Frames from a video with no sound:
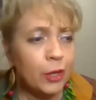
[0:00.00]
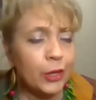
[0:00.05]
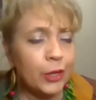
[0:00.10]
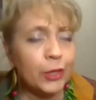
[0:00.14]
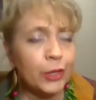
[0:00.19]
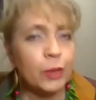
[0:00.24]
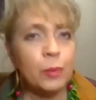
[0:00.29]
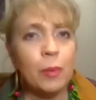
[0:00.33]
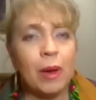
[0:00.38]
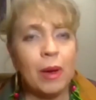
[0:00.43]

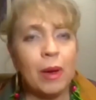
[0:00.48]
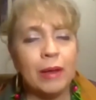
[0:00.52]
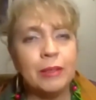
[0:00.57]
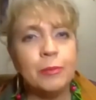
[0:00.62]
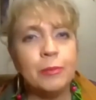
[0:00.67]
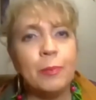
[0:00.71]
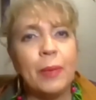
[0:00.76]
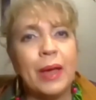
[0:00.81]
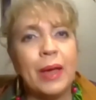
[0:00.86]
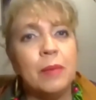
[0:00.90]
you might
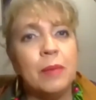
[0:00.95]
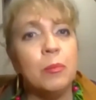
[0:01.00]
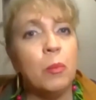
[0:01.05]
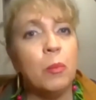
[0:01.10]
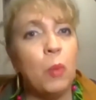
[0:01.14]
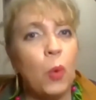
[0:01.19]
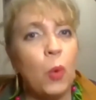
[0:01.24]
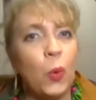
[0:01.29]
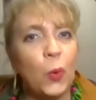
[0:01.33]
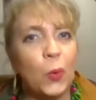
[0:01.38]
pay
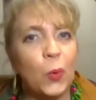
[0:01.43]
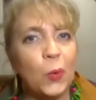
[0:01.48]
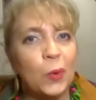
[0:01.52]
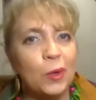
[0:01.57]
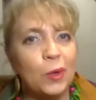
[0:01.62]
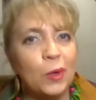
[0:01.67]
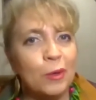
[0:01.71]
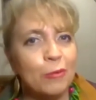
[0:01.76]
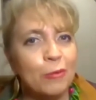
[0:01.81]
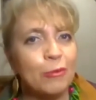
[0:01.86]
more
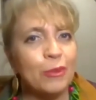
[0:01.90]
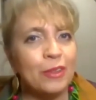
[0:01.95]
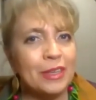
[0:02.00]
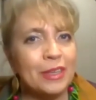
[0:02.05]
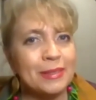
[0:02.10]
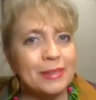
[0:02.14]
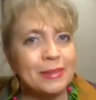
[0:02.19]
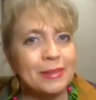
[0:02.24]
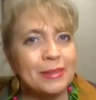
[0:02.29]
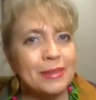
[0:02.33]
for
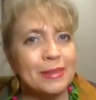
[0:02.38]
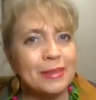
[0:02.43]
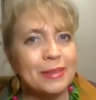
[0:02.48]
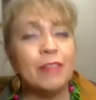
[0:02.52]
this